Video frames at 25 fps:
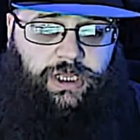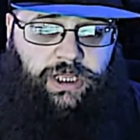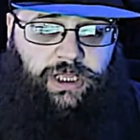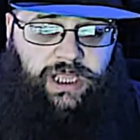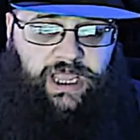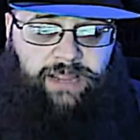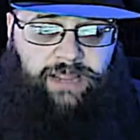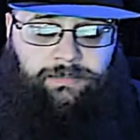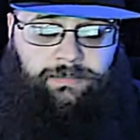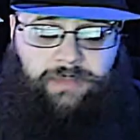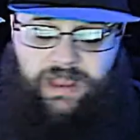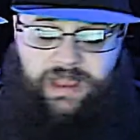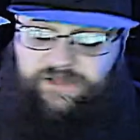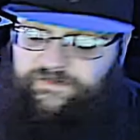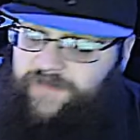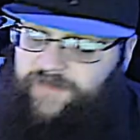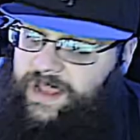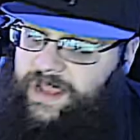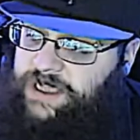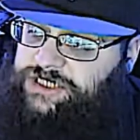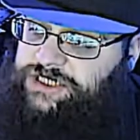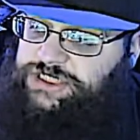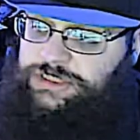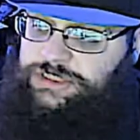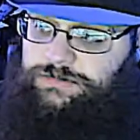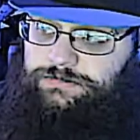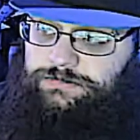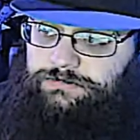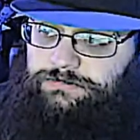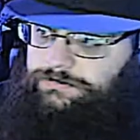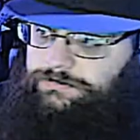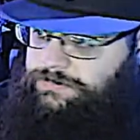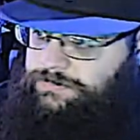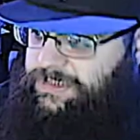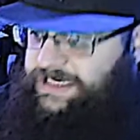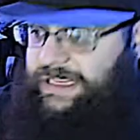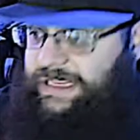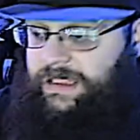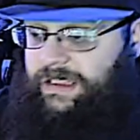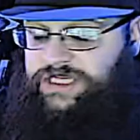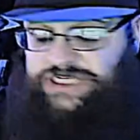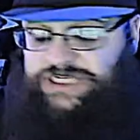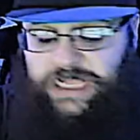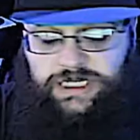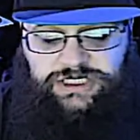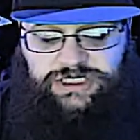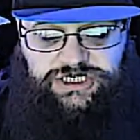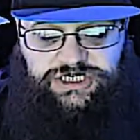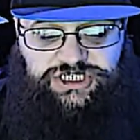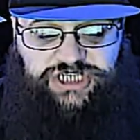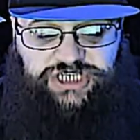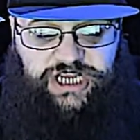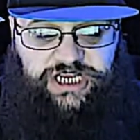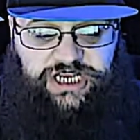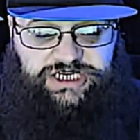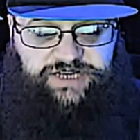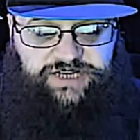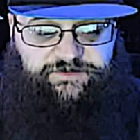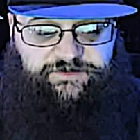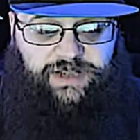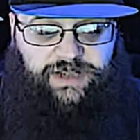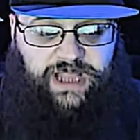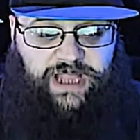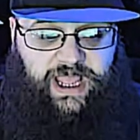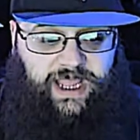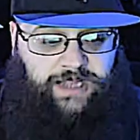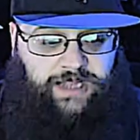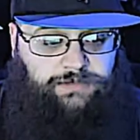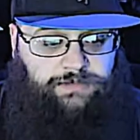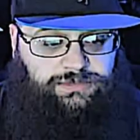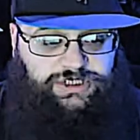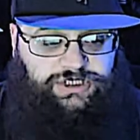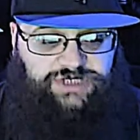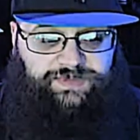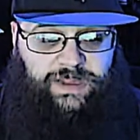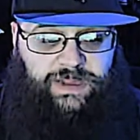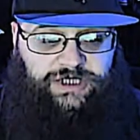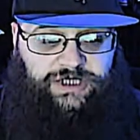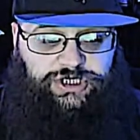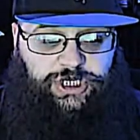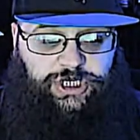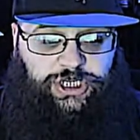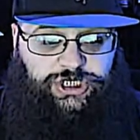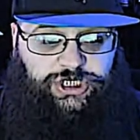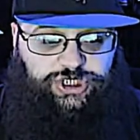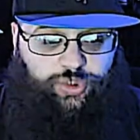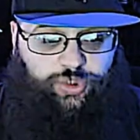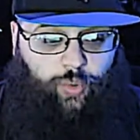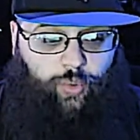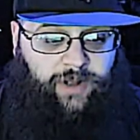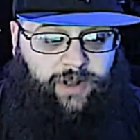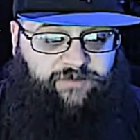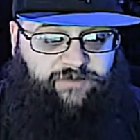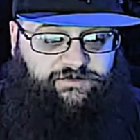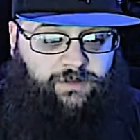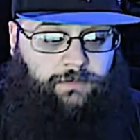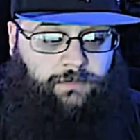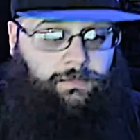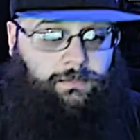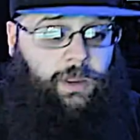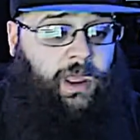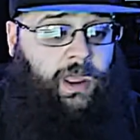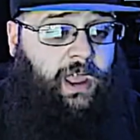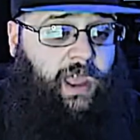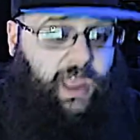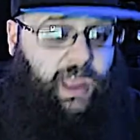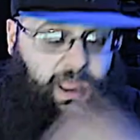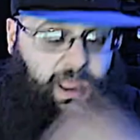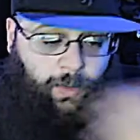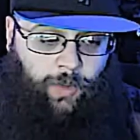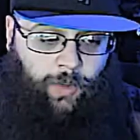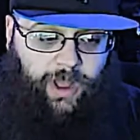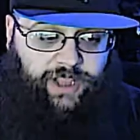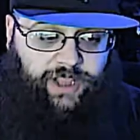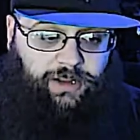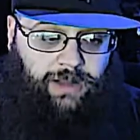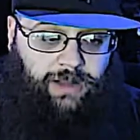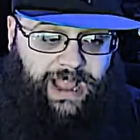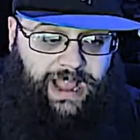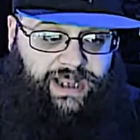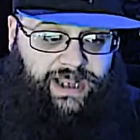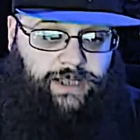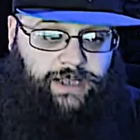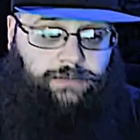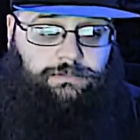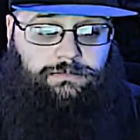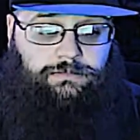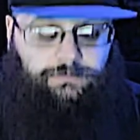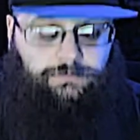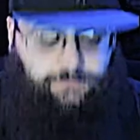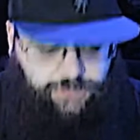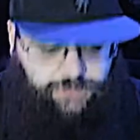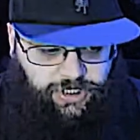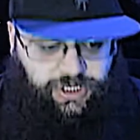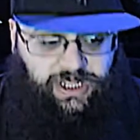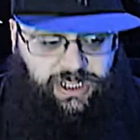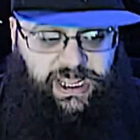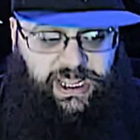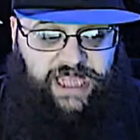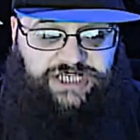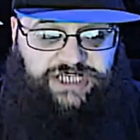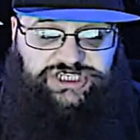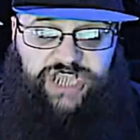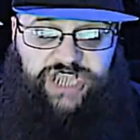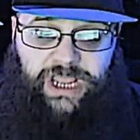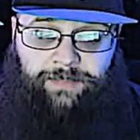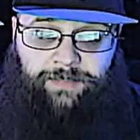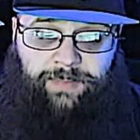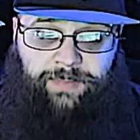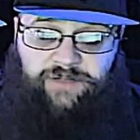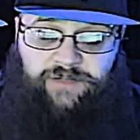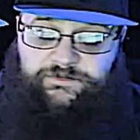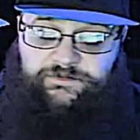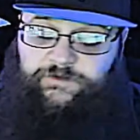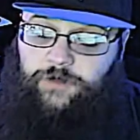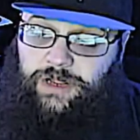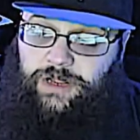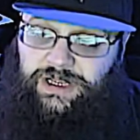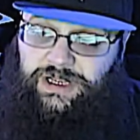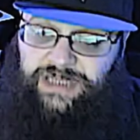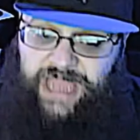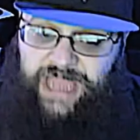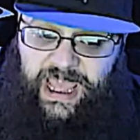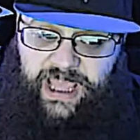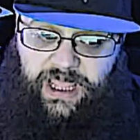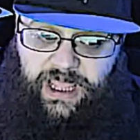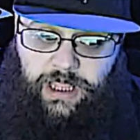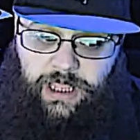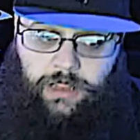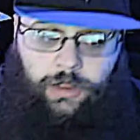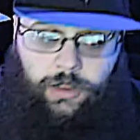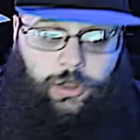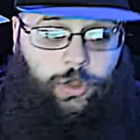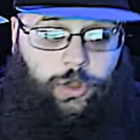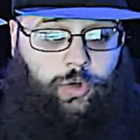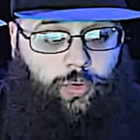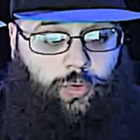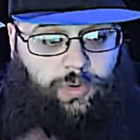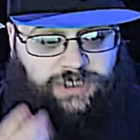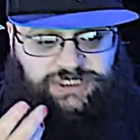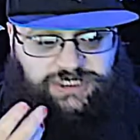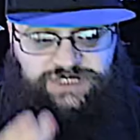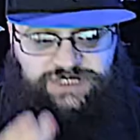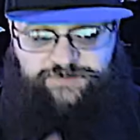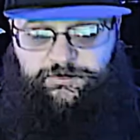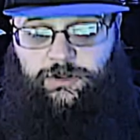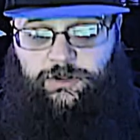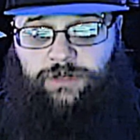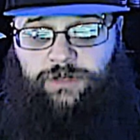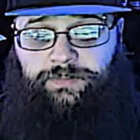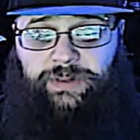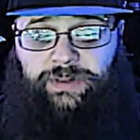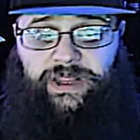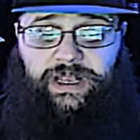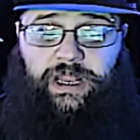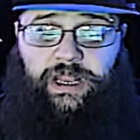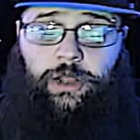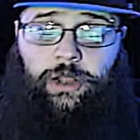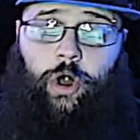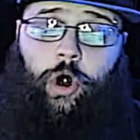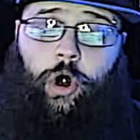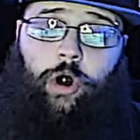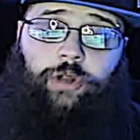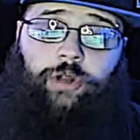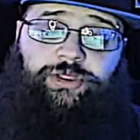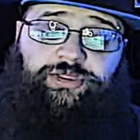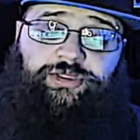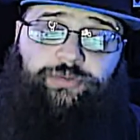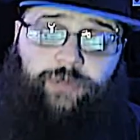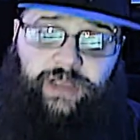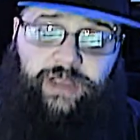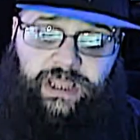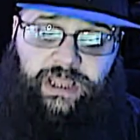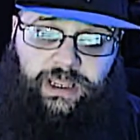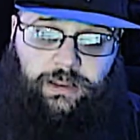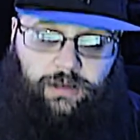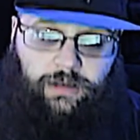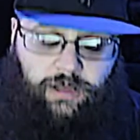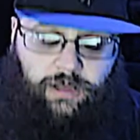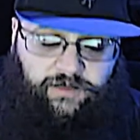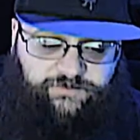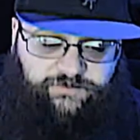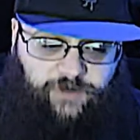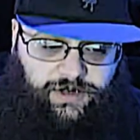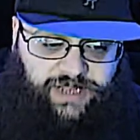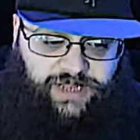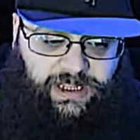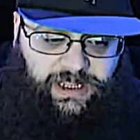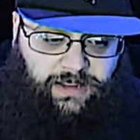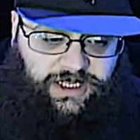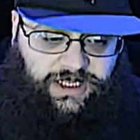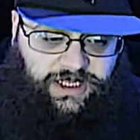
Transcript: in MyFACTIon. The daily challenges change every day. Just make sure you do one of them. And while you're at it, you can get Champion for a day, which is for completing all 3 of your daily